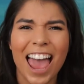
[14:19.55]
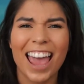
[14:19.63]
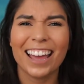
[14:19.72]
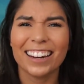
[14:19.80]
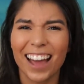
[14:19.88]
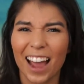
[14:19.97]

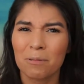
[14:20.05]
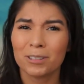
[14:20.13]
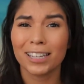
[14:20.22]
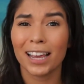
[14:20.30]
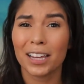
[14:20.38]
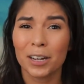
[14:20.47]
And I
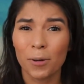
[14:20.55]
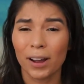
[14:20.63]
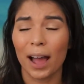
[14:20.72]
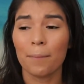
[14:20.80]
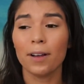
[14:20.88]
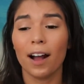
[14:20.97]
was like, you know
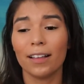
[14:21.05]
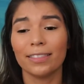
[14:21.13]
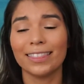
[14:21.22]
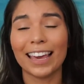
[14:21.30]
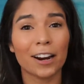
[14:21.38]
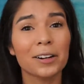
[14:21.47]
what, I'm
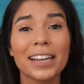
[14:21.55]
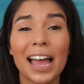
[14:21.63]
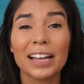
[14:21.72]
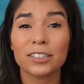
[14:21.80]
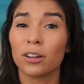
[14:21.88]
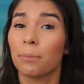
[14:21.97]
not there yet,